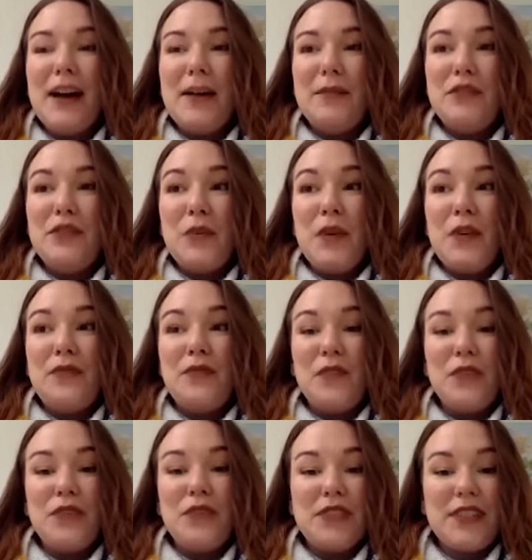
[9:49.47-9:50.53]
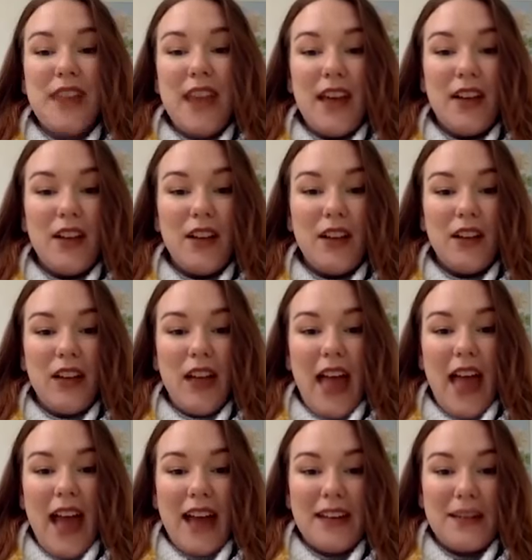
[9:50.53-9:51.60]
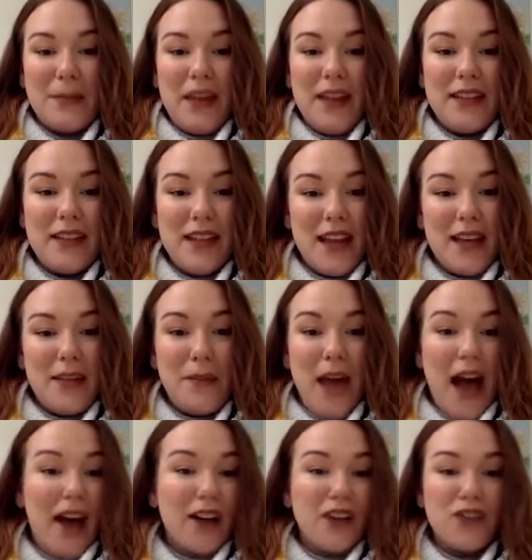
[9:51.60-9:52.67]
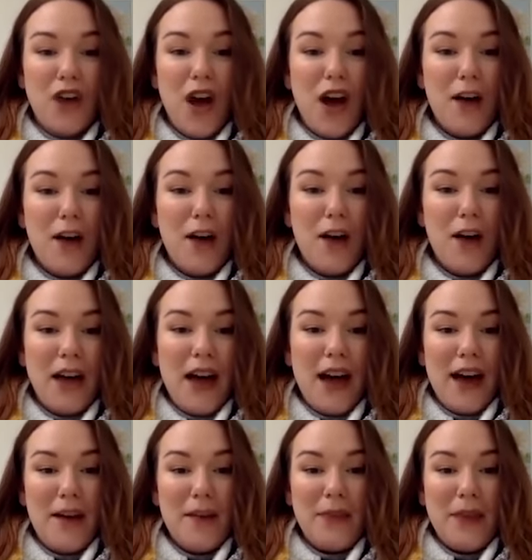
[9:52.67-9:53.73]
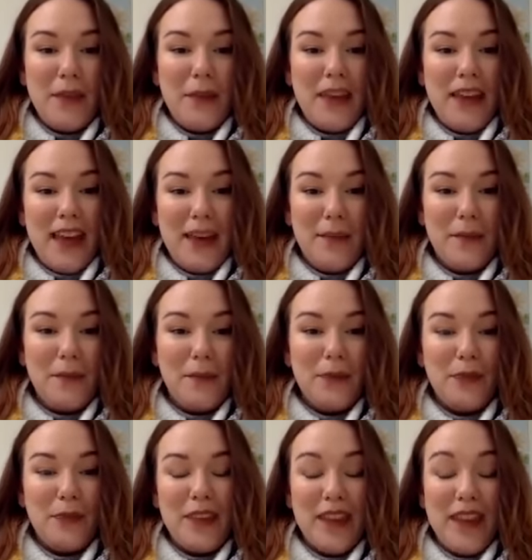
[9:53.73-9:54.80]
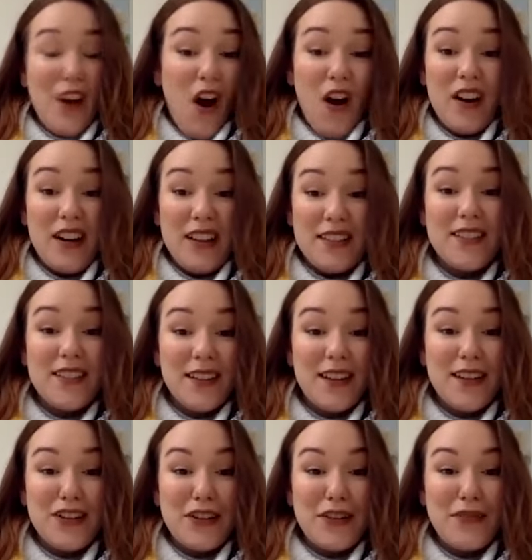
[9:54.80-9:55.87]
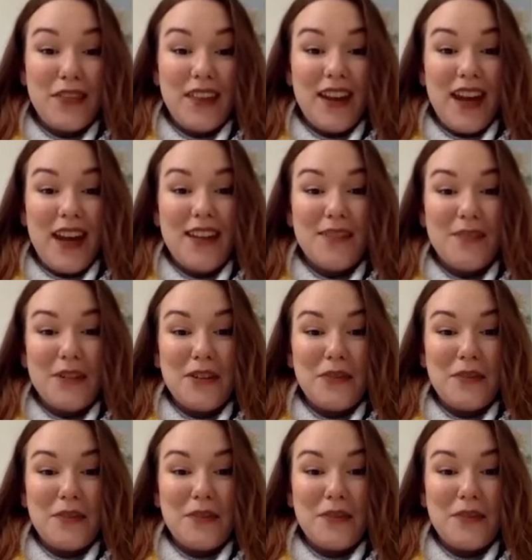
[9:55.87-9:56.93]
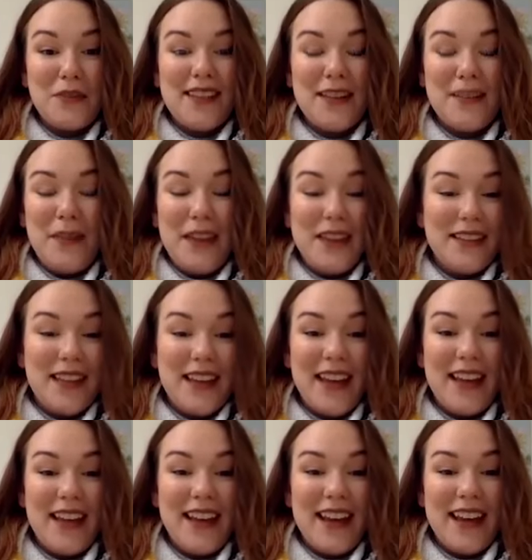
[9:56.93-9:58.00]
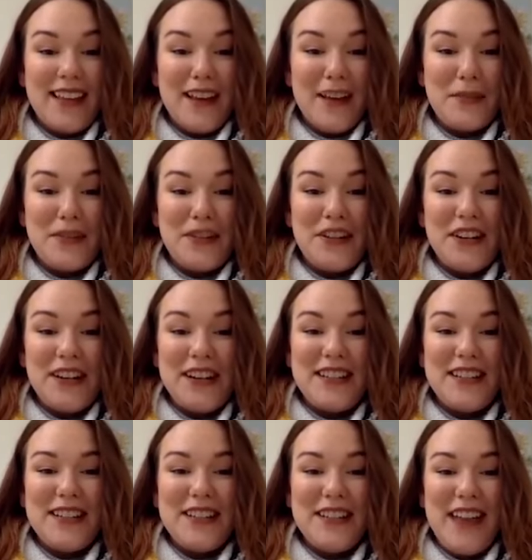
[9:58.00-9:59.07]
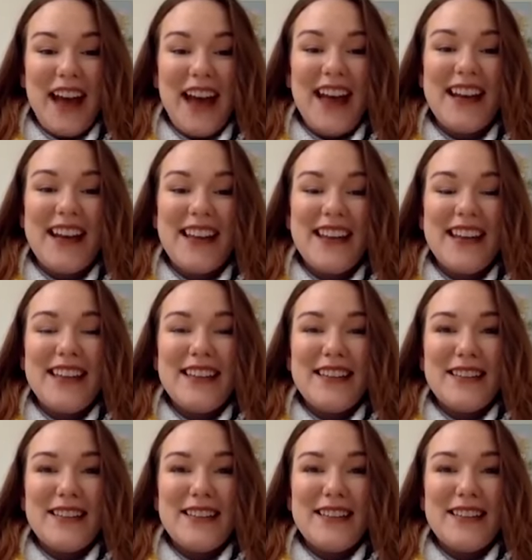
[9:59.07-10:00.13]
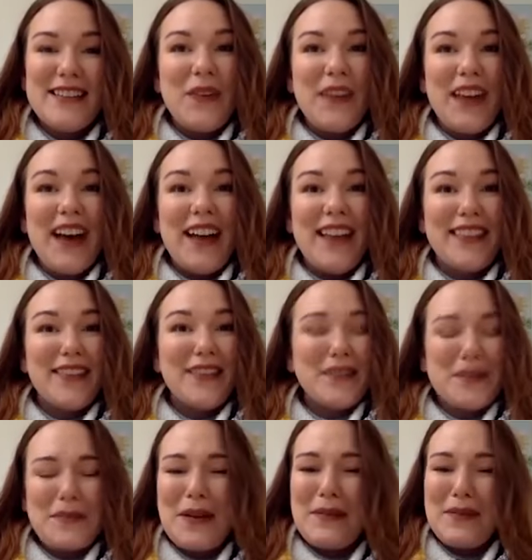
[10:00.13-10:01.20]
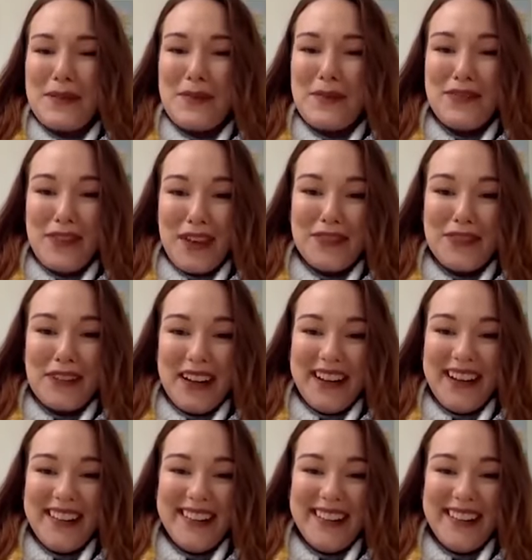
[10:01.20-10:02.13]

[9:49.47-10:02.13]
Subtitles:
do a full-scale hand-painted backdrop that became an art installation for the night, which was amazing, getting the opportunity to do that. So yeah, those are probably my favorite.